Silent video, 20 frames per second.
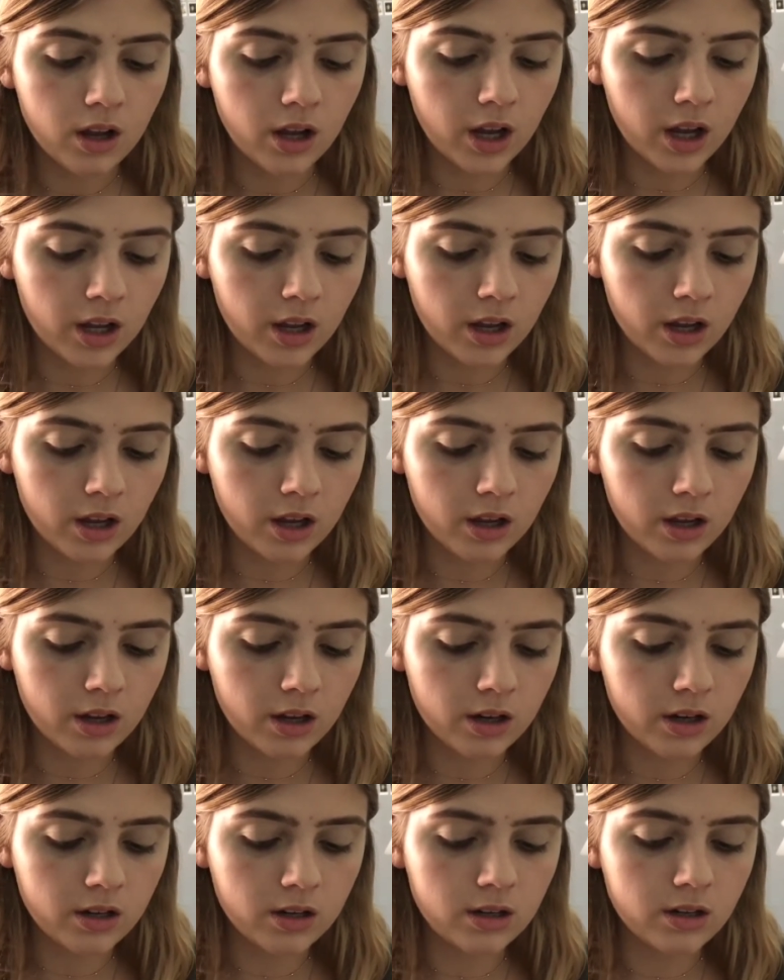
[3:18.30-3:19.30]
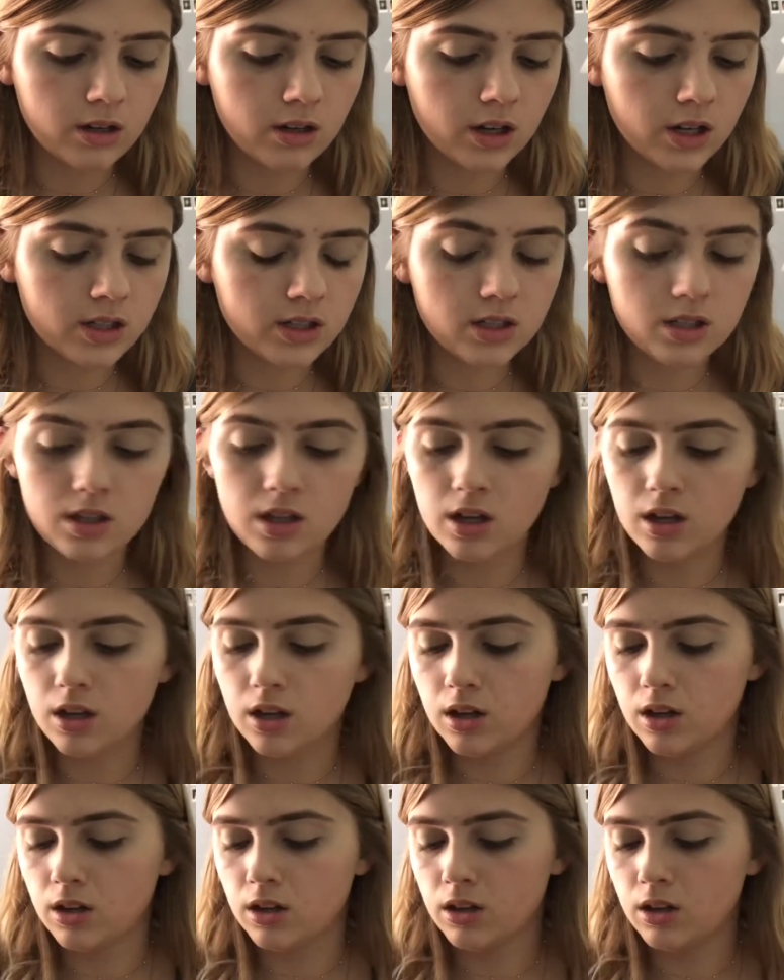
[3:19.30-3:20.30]
and it's
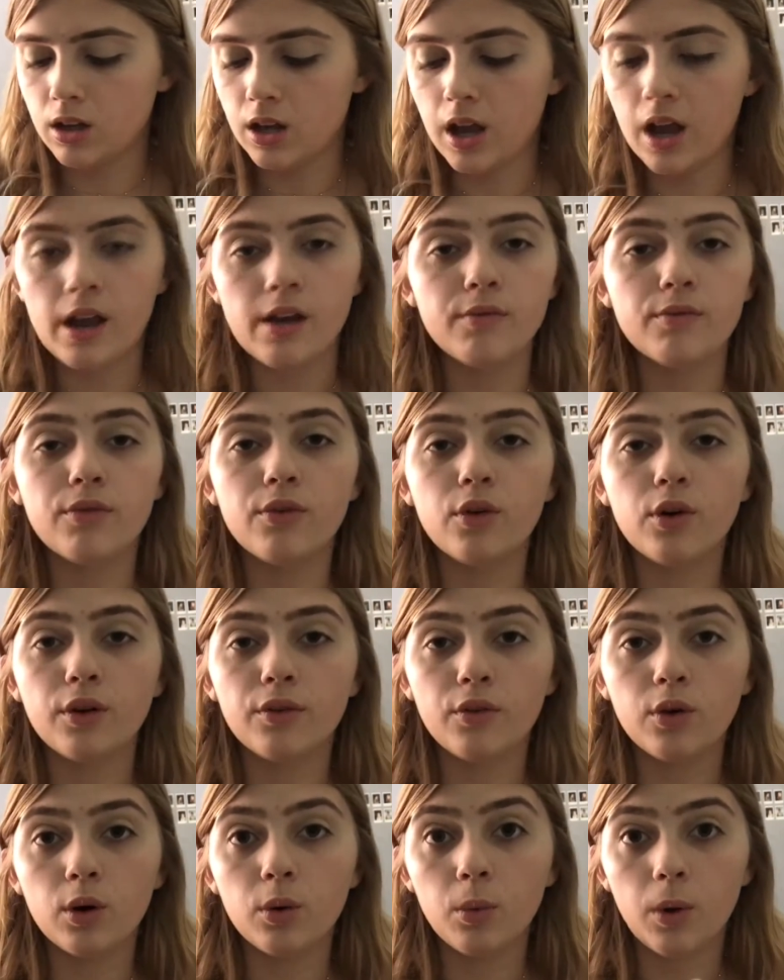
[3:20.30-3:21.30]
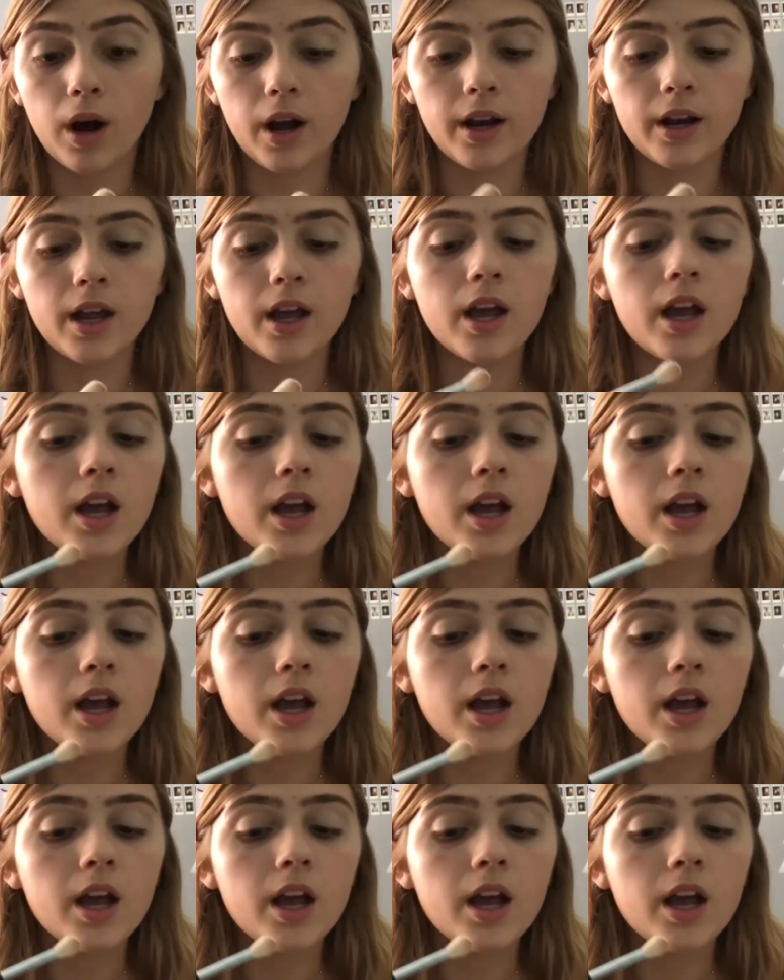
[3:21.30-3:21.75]
the M441,